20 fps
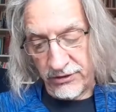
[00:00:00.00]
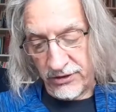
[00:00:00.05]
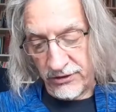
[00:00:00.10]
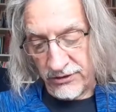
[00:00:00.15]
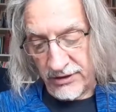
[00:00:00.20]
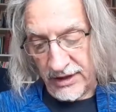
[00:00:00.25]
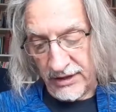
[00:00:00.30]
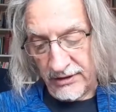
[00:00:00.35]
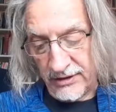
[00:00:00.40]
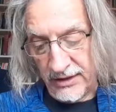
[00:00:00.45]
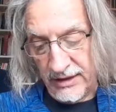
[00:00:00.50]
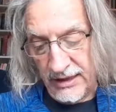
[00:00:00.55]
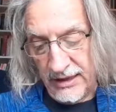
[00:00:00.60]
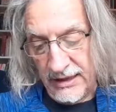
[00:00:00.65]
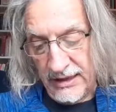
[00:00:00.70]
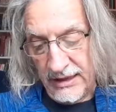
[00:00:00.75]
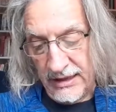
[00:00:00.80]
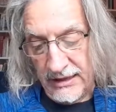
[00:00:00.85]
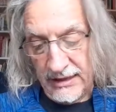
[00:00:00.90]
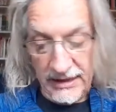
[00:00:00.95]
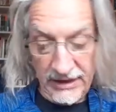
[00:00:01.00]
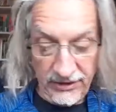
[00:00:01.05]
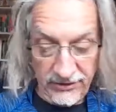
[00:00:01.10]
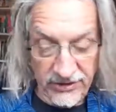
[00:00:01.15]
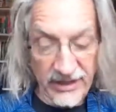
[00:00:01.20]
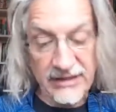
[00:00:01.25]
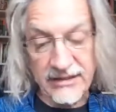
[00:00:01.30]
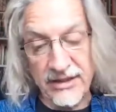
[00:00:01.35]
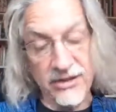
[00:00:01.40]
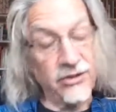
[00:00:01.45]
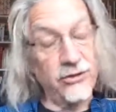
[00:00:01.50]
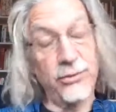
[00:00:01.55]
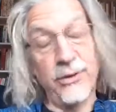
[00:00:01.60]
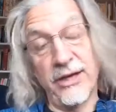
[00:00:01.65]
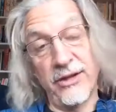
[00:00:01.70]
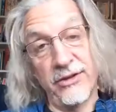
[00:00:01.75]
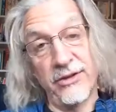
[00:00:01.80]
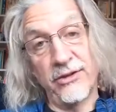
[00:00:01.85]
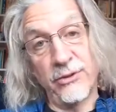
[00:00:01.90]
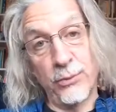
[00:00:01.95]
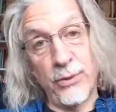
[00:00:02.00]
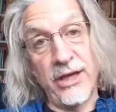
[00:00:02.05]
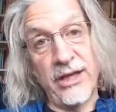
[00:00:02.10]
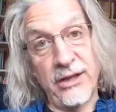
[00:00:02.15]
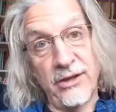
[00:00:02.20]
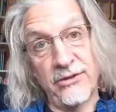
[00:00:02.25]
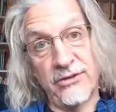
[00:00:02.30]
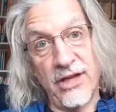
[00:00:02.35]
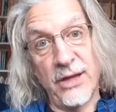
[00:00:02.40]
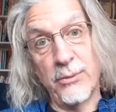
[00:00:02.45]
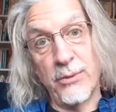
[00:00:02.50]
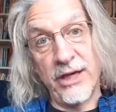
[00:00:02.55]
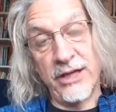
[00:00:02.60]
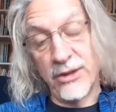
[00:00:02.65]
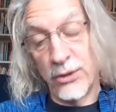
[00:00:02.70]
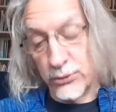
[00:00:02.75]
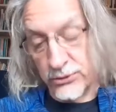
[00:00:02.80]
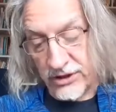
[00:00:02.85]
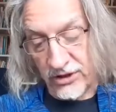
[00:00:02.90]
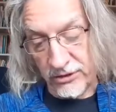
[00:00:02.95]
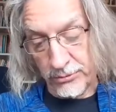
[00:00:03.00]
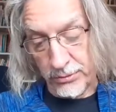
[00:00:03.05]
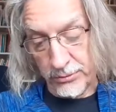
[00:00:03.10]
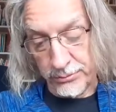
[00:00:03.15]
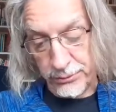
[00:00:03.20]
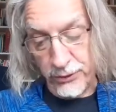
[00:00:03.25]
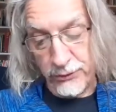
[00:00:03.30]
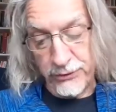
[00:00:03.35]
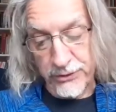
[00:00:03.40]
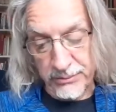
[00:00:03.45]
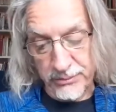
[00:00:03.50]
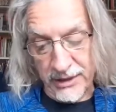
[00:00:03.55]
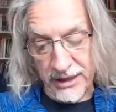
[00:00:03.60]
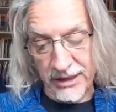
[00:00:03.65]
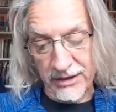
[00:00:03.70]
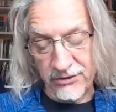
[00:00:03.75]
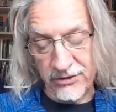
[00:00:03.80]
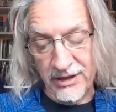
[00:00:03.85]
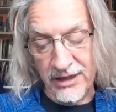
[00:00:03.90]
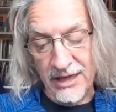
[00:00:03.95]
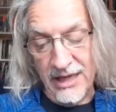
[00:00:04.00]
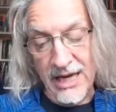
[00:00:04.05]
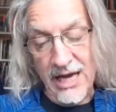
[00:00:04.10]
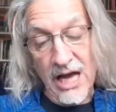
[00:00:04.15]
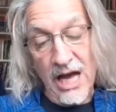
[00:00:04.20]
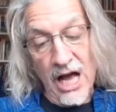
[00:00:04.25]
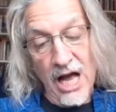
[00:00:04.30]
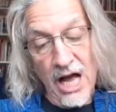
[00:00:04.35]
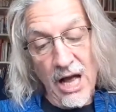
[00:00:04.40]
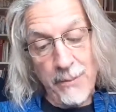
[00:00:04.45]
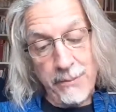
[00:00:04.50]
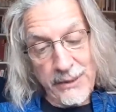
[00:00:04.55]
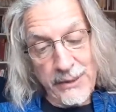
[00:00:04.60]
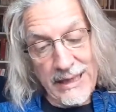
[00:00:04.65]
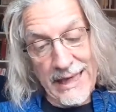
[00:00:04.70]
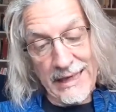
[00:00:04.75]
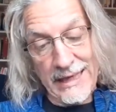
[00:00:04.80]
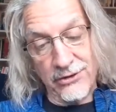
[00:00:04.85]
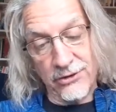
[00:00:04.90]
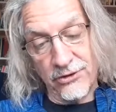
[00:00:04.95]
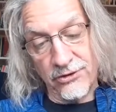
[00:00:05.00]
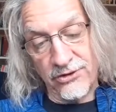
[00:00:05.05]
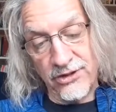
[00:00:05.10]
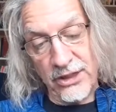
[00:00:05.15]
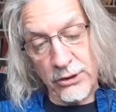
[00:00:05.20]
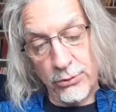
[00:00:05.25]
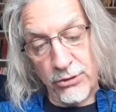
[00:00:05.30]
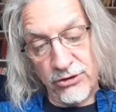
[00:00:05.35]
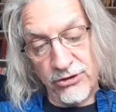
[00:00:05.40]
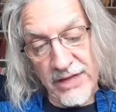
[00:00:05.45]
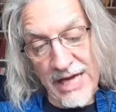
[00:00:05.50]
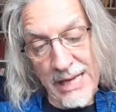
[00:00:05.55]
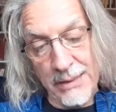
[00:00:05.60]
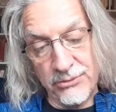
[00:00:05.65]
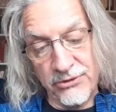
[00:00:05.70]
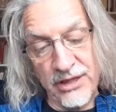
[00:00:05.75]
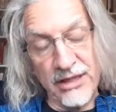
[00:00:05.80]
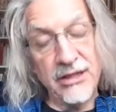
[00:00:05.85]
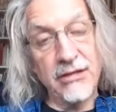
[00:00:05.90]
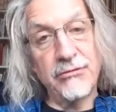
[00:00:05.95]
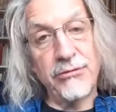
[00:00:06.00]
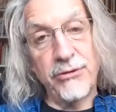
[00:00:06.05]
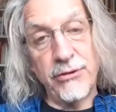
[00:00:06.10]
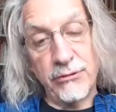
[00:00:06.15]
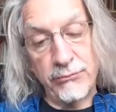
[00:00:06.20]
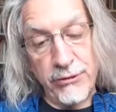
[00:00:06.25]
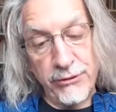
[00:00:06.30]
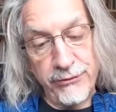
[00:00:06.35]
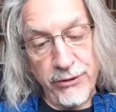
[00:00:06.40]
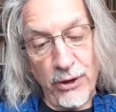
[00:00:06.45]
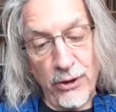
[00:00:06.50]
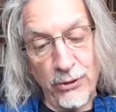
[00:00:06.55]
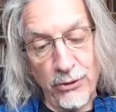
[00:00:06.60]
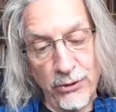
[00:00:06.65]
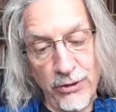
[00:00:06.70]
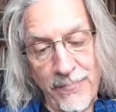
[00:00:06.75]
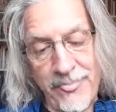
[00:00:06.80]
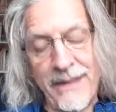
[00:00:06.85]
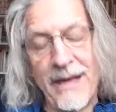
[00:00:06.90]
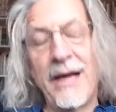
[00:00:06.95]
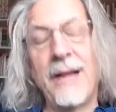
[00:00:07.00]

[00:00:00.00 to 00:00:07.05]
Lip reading: he said, in exactly the same way an Old Testament prophet might, our plans need to adapt and evolve